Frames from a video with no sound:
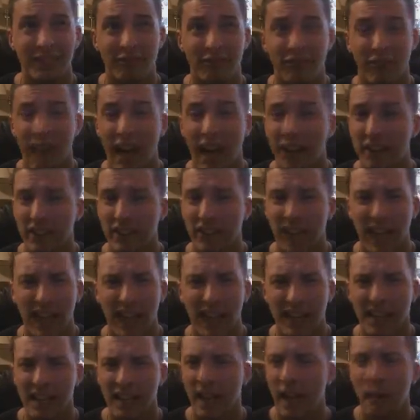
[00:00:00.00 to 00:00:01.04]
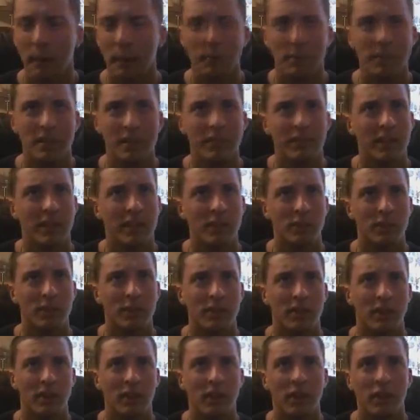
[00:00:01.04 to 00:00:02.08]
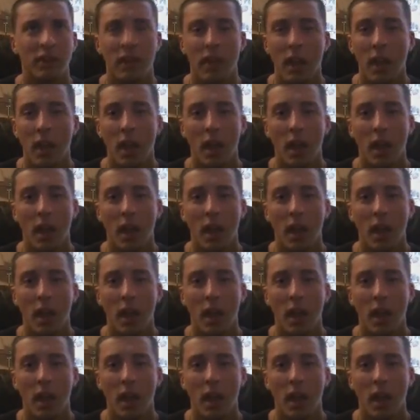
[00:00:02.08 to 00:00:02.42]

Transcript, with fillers: five ten, I believe that's what it's called.